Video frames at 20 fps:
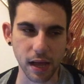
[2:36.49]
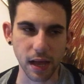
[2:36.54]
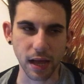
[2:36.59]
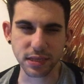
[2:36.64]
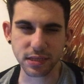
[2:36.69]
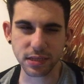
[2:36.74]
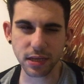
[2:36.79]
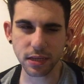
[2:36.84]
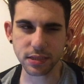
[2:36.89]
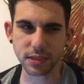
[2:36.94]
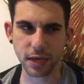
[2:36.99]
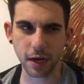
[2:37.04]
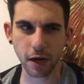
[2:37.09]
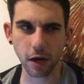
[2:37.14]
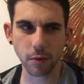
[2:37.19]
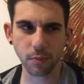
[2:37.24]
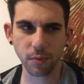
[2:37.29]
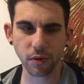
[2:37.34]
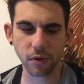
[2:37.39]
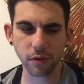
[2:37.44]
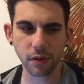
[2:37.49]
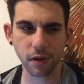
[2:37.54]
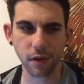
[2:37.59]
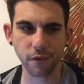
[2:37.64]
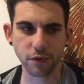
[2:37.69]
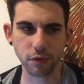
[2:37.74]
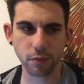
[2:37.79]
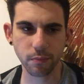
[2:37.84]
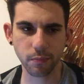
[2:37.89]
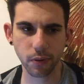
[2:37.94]
It's not terrible
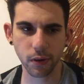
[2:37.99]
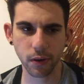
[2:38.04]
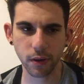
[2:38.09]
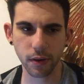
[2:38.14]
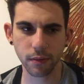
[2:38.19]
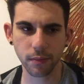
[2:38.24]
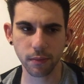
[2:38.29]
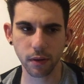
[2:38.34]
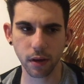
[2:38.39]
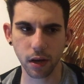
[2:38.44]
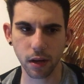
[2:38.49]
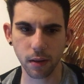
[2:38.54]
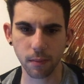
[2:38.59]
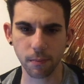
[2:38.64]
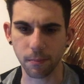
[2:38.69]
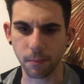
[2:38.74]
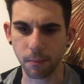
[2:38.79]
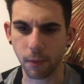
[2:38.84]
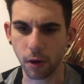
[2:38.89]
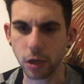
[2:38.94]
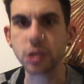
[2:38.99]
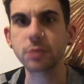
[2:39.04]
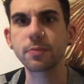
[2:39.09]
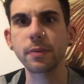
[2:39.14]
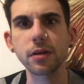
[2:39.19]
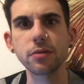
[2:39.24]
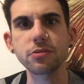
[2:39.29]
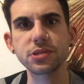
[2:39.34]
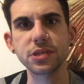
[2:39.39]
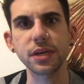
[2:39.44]
if you put um,
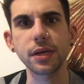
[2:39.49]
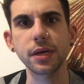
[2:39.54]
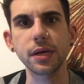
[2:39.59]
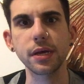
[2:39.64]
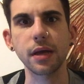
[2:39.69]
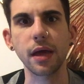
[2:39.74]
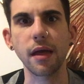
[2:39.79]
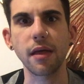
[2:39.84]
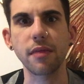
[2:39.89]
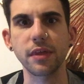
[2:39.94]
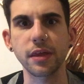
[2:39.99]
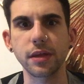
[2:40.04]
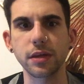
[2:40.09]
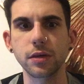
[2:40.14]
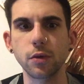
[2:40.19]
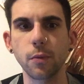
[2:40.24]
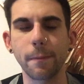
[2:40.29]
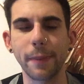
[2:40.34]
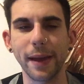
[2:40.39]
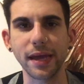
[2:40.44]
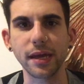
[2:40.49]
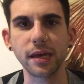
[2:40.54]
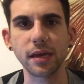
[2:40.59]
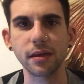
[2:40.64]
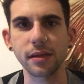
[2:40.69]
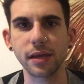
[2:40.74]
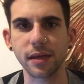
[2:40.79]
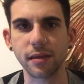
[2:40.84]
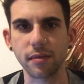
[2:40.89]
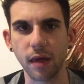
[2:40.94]
marshmallows in it and then you bake
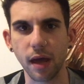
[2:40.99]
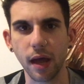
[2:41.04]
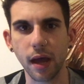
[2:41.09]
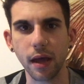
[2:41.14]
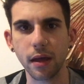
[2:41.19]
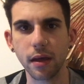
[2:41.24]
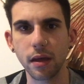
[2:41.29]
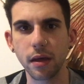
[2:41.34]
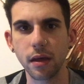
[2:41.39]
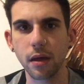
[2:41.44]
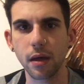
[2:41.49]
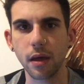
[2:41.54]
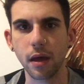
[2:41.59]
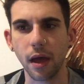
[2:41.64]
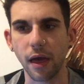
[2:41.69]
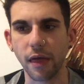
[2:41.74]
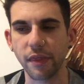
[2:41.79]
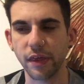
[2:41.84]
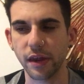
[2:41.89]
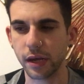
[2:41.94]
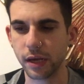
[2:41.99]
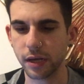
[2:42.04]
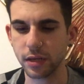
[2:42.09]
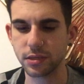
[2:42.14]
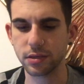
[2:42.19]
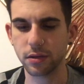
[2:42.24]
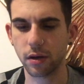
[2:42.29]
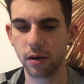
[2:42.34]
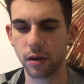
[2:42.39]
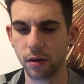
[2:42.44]
it like that and then it
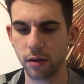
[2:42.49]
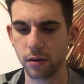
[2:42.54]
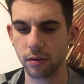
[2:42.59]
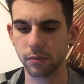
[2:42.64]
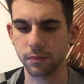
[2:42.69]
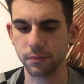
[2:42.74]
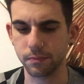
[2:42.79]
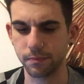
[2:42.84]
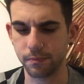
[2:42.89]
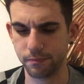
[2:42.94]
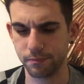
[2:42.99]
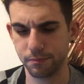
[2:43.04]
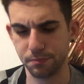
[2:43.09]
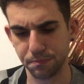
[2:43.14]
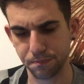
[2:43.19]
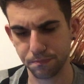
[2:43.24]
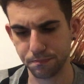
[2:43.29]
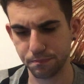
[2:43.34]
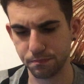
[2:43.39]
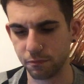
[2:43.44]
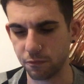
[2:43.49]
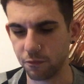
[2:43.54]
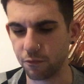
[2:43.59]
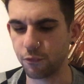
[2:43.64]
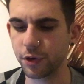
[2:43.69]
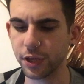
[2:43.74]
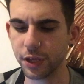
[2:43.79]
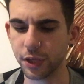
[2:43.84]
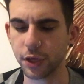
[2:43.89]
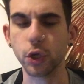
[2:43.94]
gets all
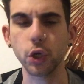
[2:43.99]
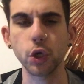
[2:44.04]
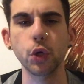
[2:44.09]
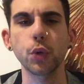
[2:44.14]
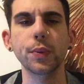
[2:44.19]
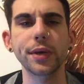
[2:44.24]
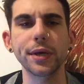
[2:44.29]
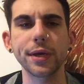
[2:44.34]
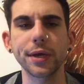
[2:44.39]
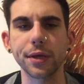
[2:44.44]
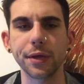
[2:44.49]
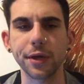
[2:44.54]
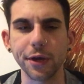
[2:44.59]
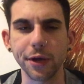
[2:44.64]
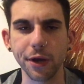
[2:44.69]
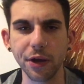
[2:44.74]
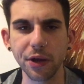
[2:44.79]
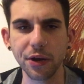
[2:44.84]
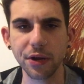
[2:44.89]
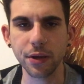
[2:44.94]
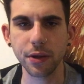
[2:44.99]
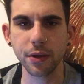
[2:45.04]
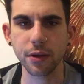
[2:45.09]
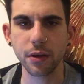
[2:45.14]
really gooey and good.